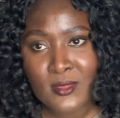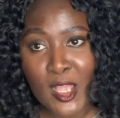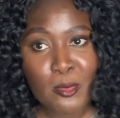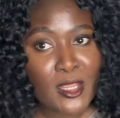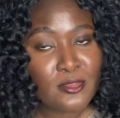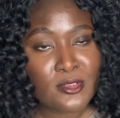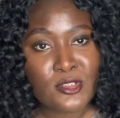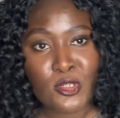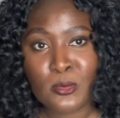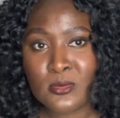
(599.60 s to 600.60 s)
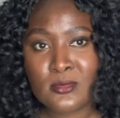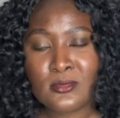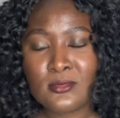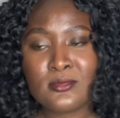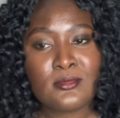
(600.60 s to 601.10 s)
Apply for the job.
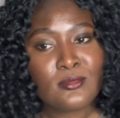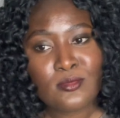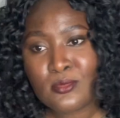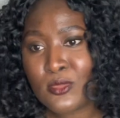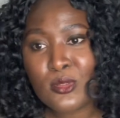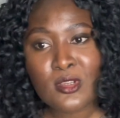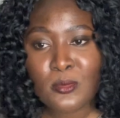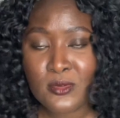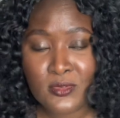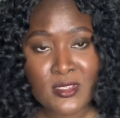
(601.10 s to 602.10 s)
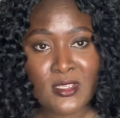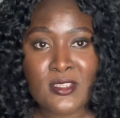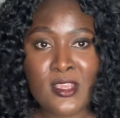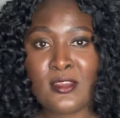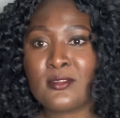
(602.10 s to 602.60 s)
Do not be
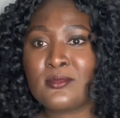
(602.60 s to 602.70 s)
fixated